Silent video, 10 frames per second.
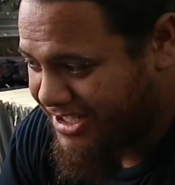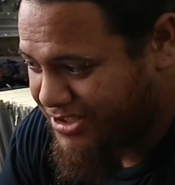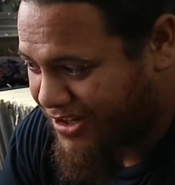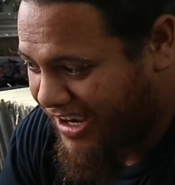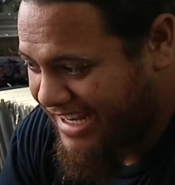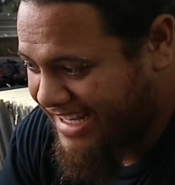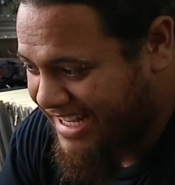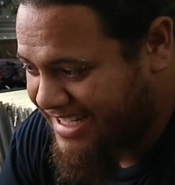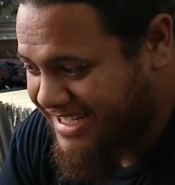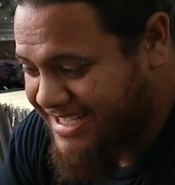Try and
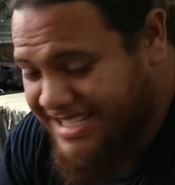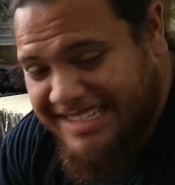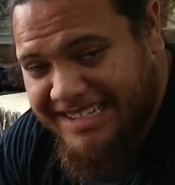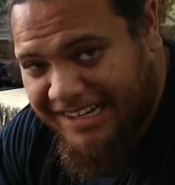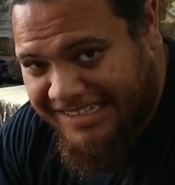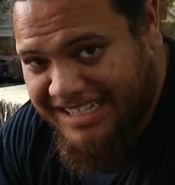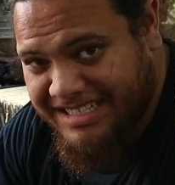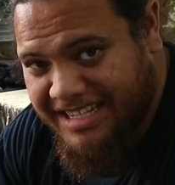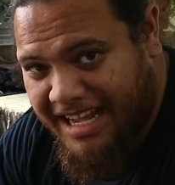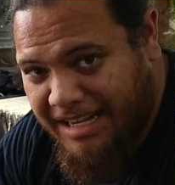get, this is ducting
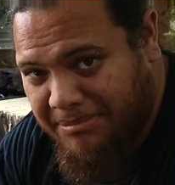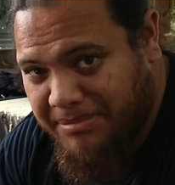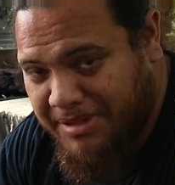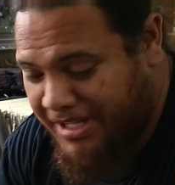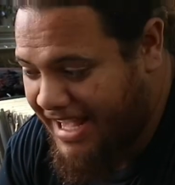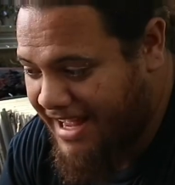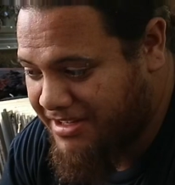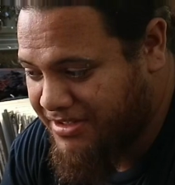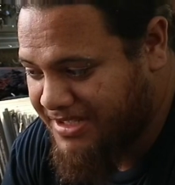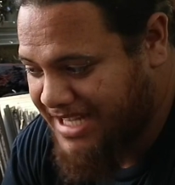tape. You
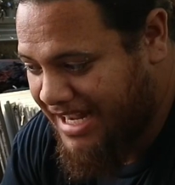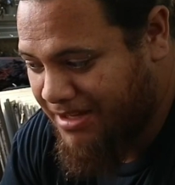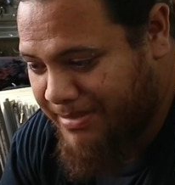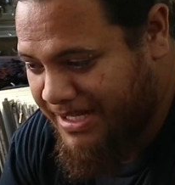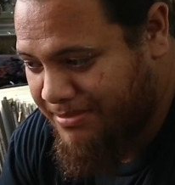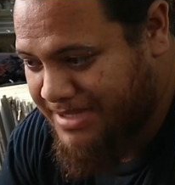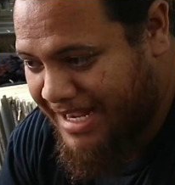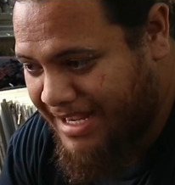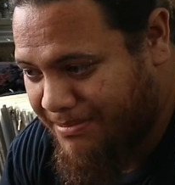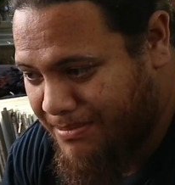can use aluminium
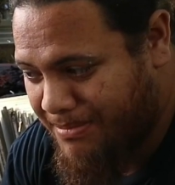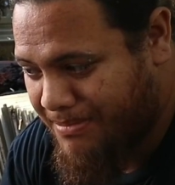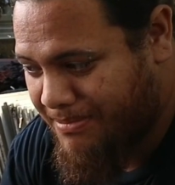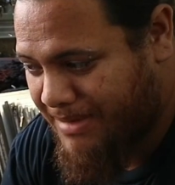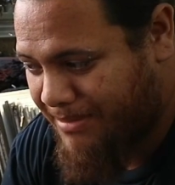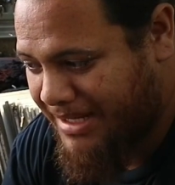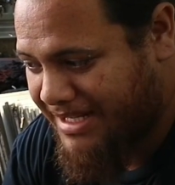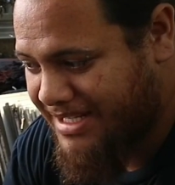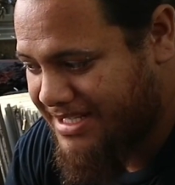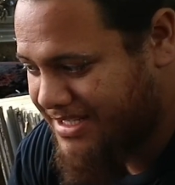tape. I
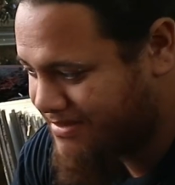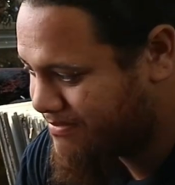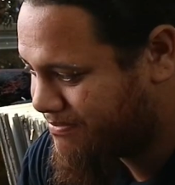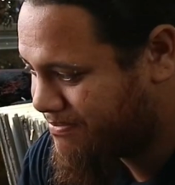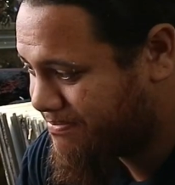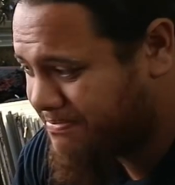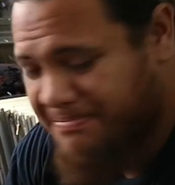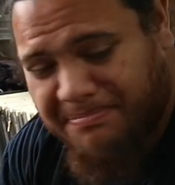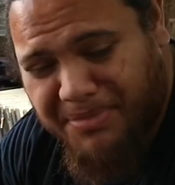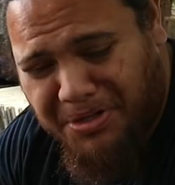mean, this is
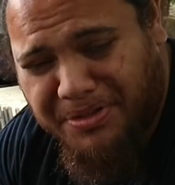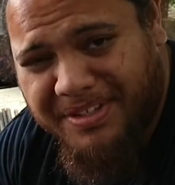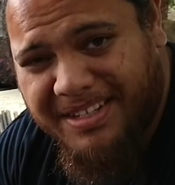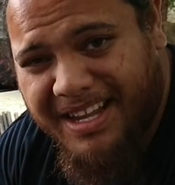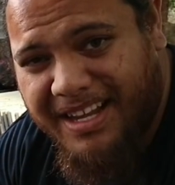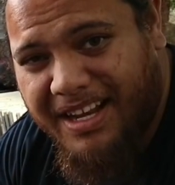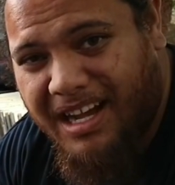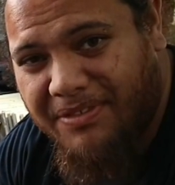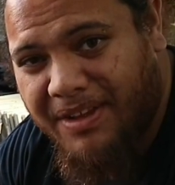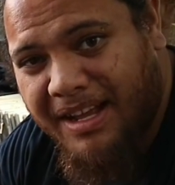good
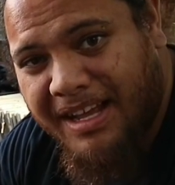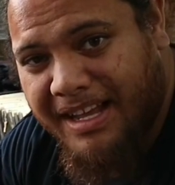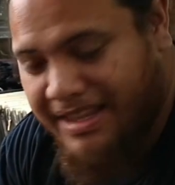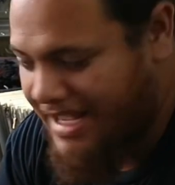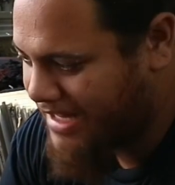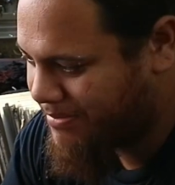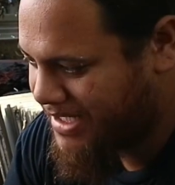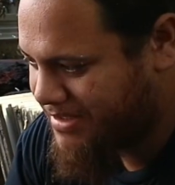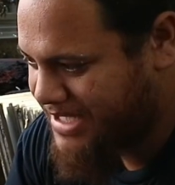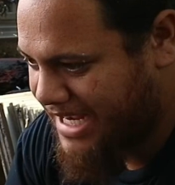enough. The
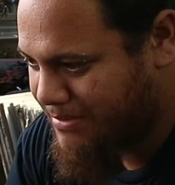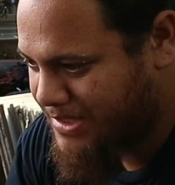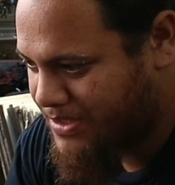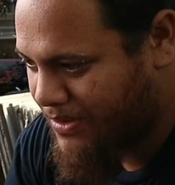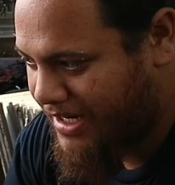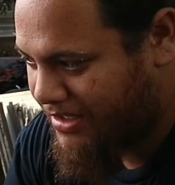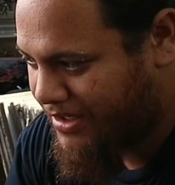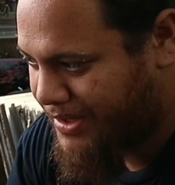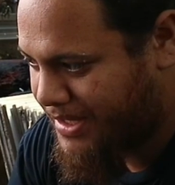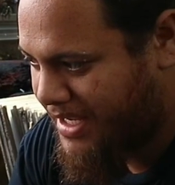aluminium tape is quite a
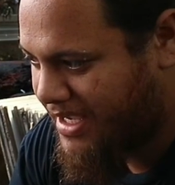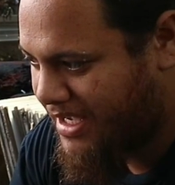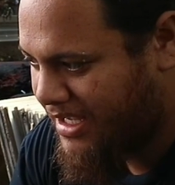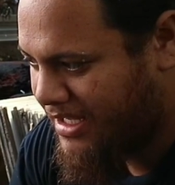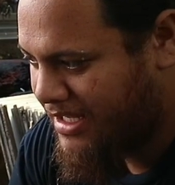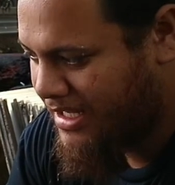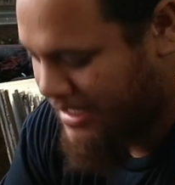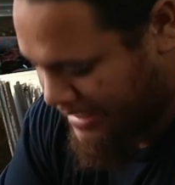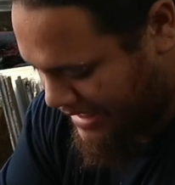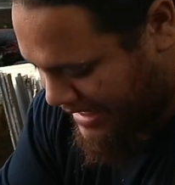lot thicker.
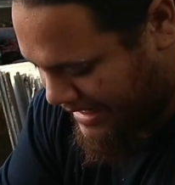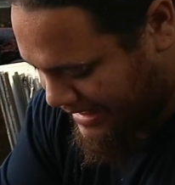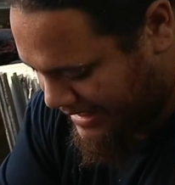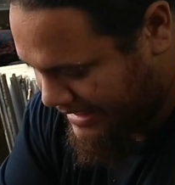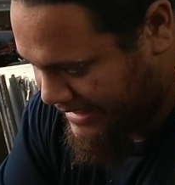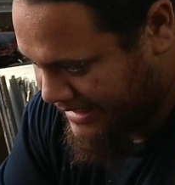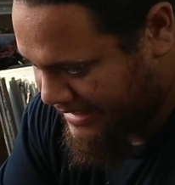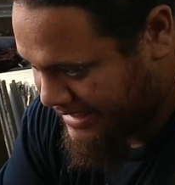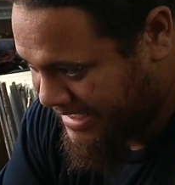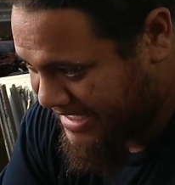
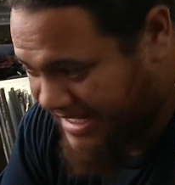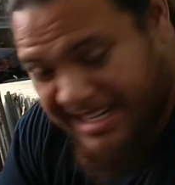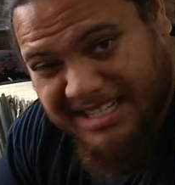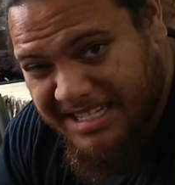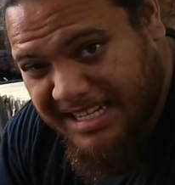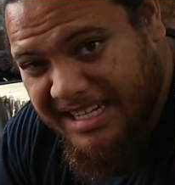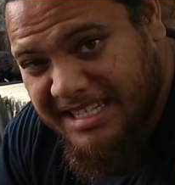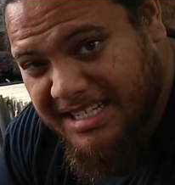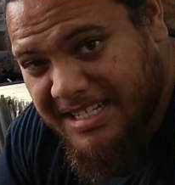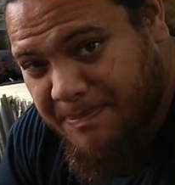And it
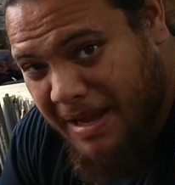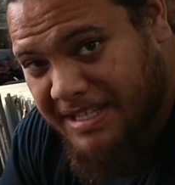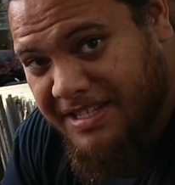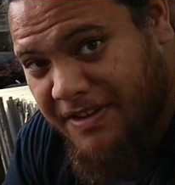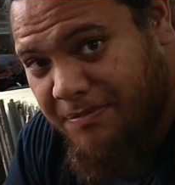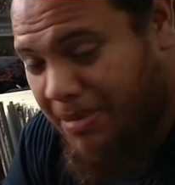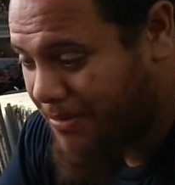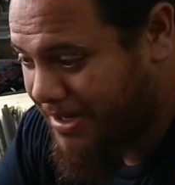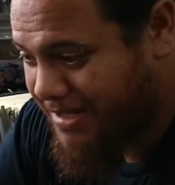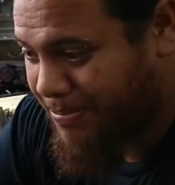is expensive, but when you're